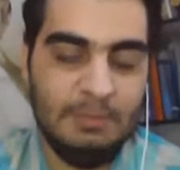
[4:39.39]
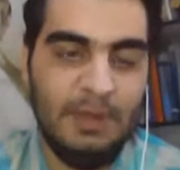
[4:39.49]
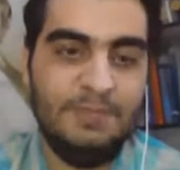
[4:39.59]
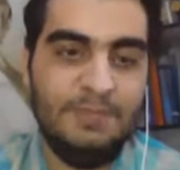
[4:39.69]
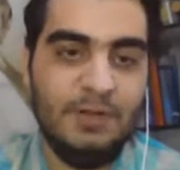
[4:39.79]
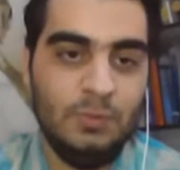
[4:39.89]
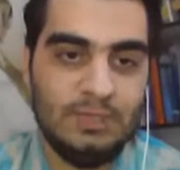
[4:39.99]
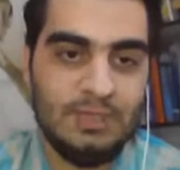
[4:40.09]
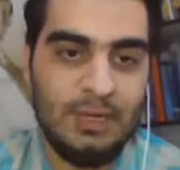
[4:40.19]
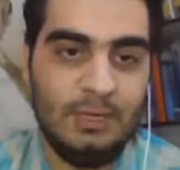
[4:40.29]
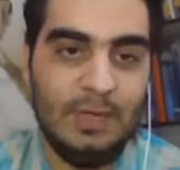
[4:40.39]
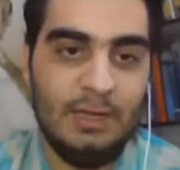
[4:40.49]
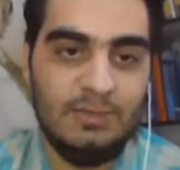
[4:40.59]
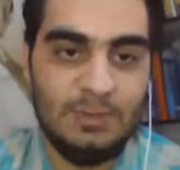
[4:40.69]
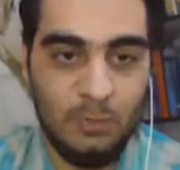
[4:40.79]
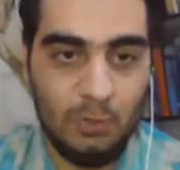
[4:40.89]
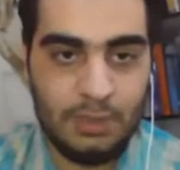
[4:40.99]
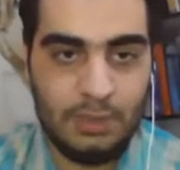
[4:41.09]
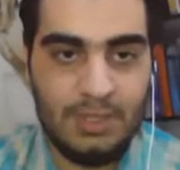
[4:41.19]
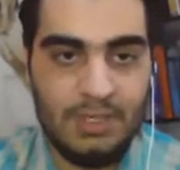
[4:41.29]
and my friend will talk about it
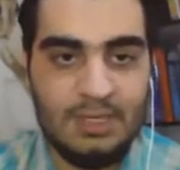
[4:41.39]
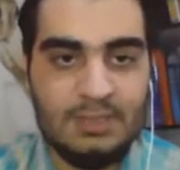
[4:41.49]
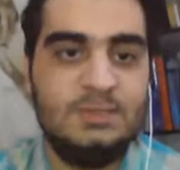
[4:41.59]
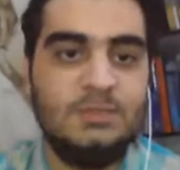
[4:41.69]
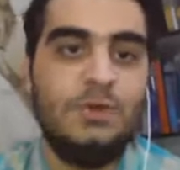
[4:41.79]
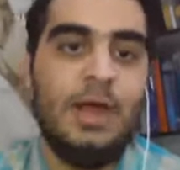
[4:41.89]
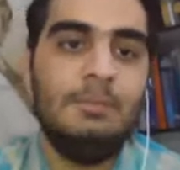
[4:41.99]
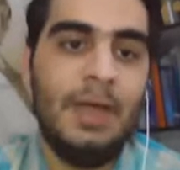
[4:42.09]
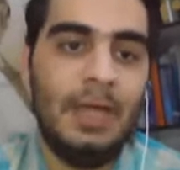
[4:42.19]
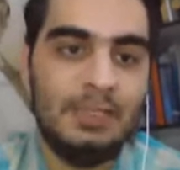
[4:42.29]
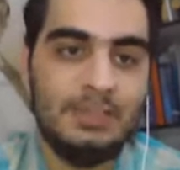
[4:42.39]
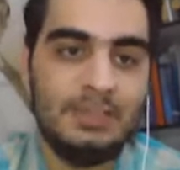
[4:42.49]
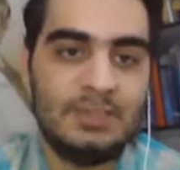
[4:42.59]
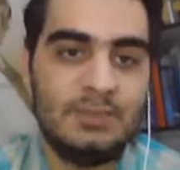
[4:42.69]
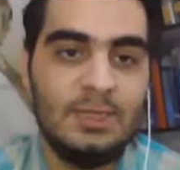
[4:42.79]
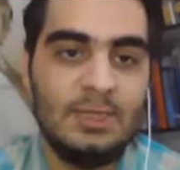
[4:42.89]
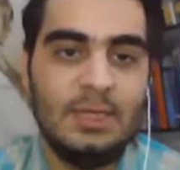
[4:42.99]
more, is a trial balance,